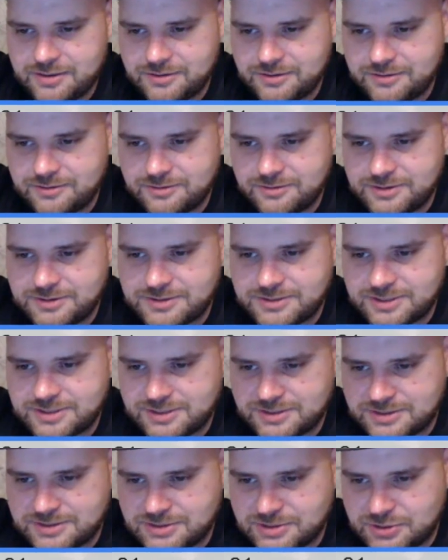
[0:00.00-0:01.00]
Let's see.
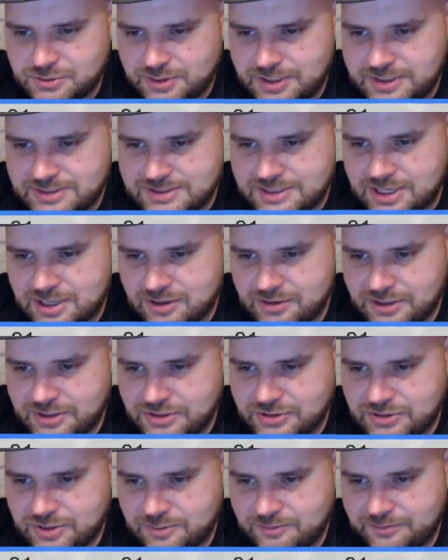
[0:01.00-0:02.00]
Do you guys care that
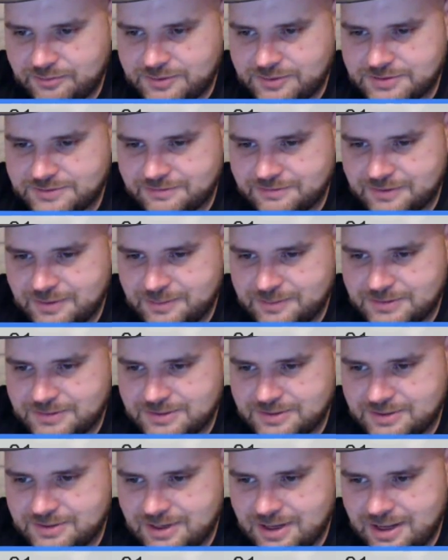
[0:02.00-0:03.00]
Trump is flipped
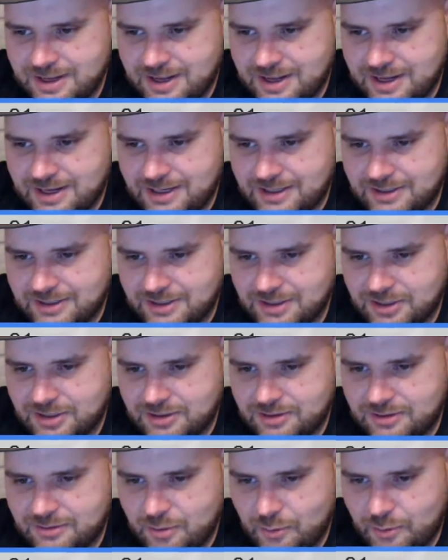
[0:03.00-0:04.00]
on
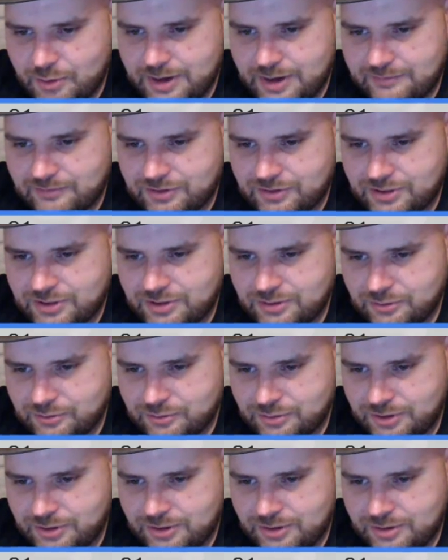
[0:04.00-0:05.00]
going after
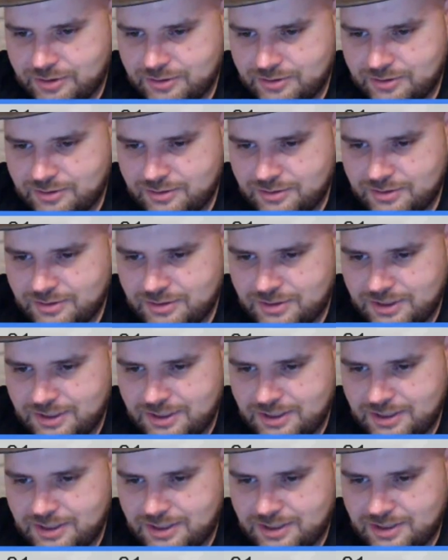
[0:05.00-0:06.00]
Hillary?
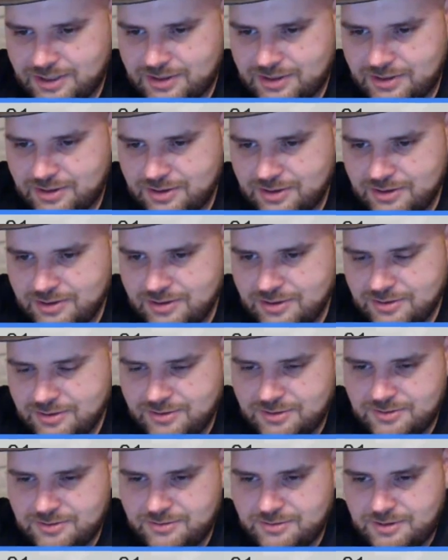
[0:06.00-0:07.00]
And
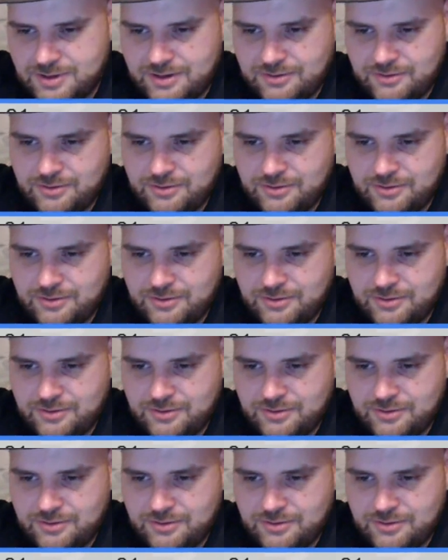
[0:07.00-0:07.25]
I don't know.